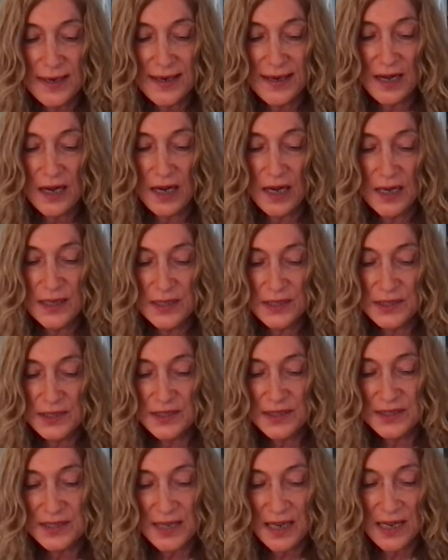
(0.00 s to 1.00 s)

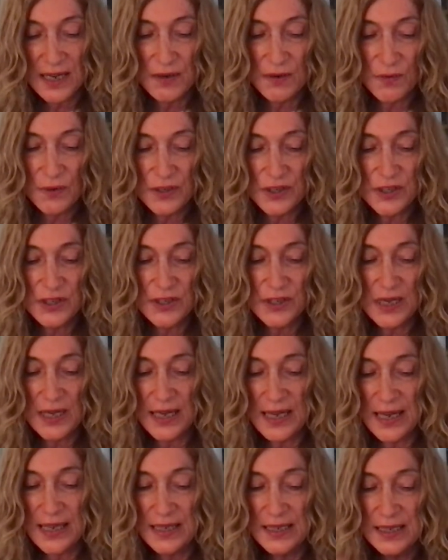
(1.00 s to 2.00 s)
uns, which
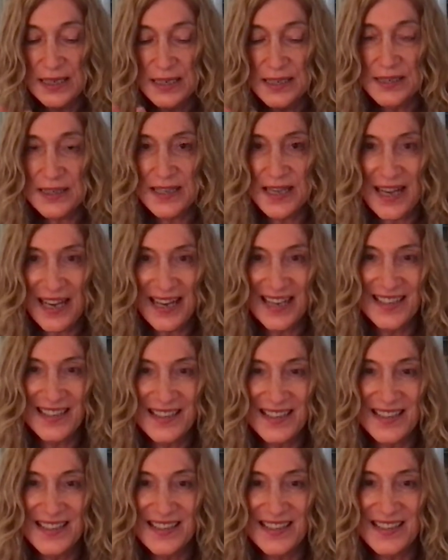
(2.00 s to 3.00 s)
in this case,
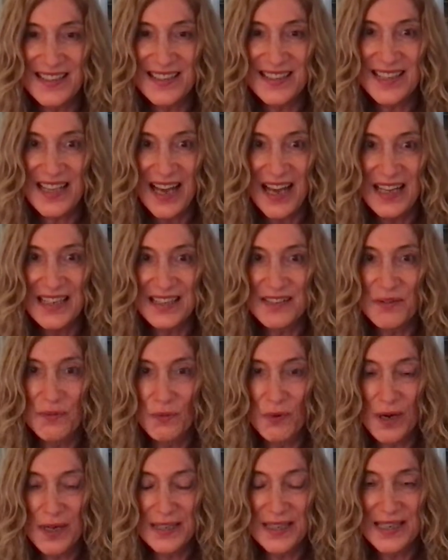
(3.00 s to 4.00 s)
this is that
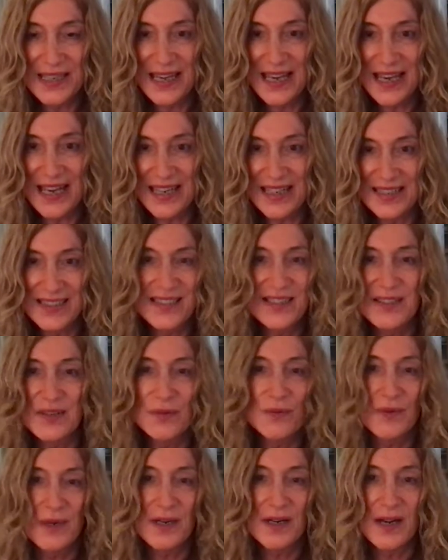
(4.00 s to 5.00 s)
one case
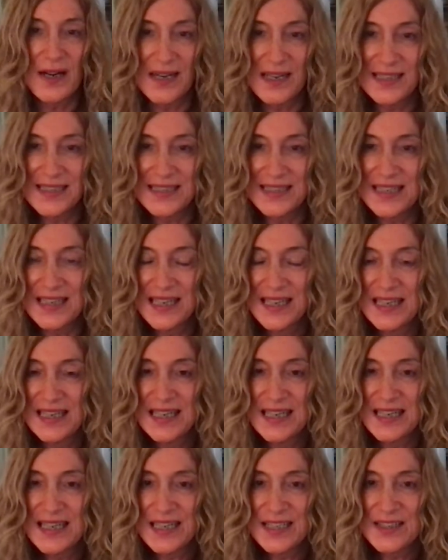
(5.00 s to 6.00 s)
where un
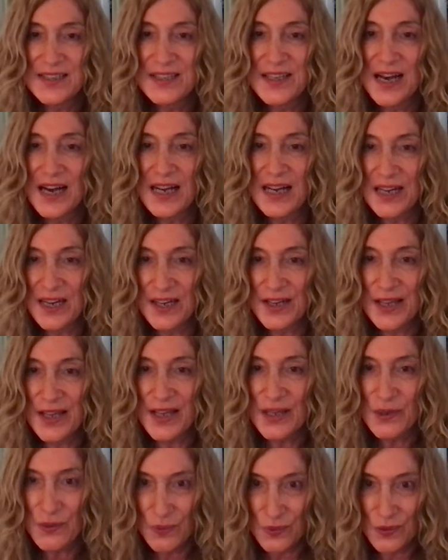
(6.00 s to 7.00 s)
is not a
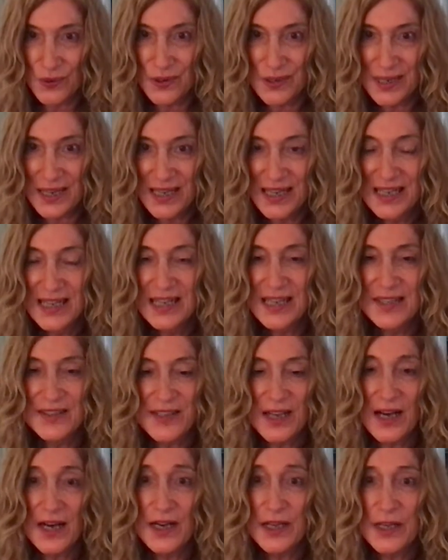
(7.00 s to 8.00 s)
iun, it's
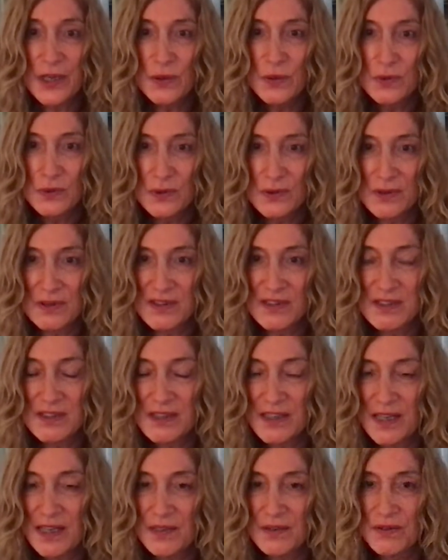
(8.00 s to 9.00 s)
a iun
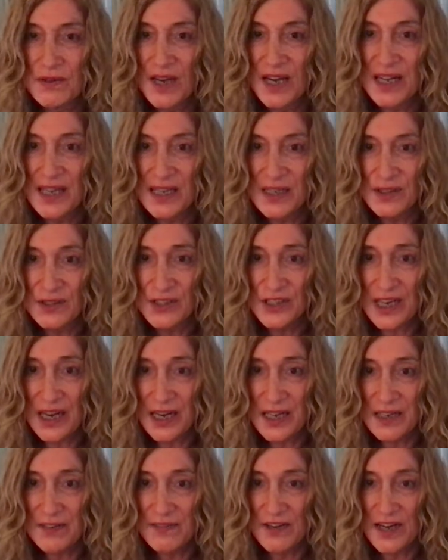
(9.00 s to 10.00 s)
rluke yungayau
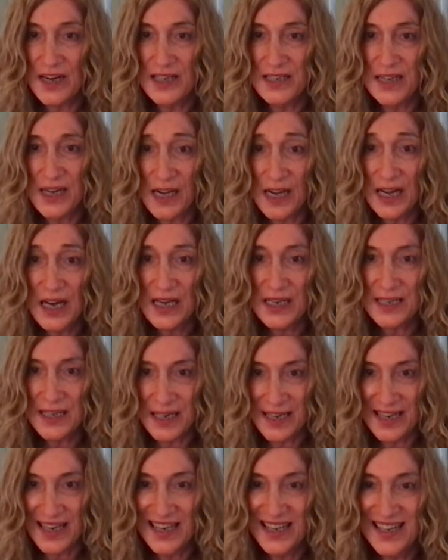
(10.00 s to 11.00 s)
chayavarat
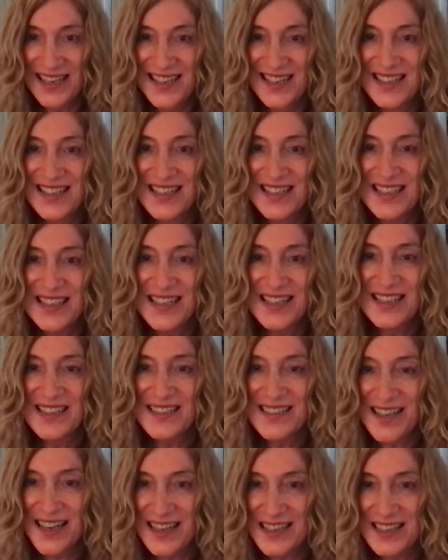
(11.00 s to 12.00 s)
lan. It's
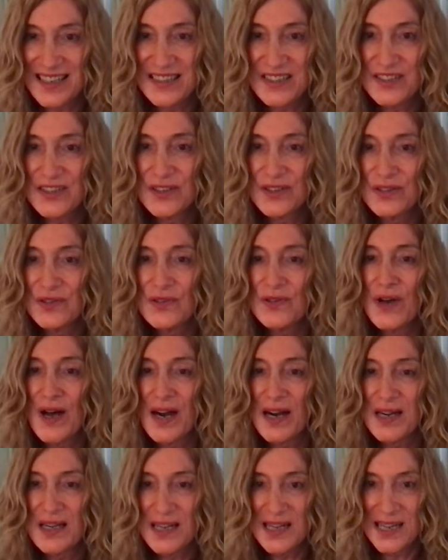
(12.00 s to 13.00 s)
a to
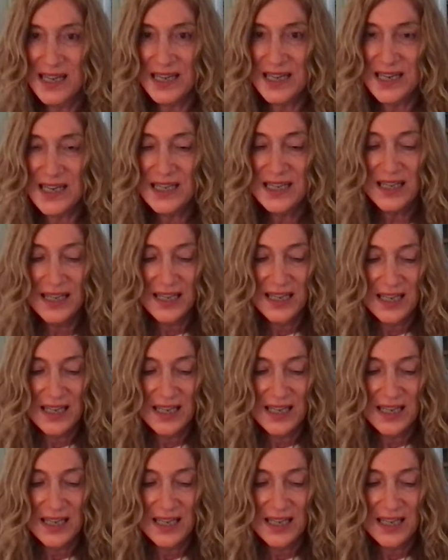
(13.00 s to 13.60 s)
n.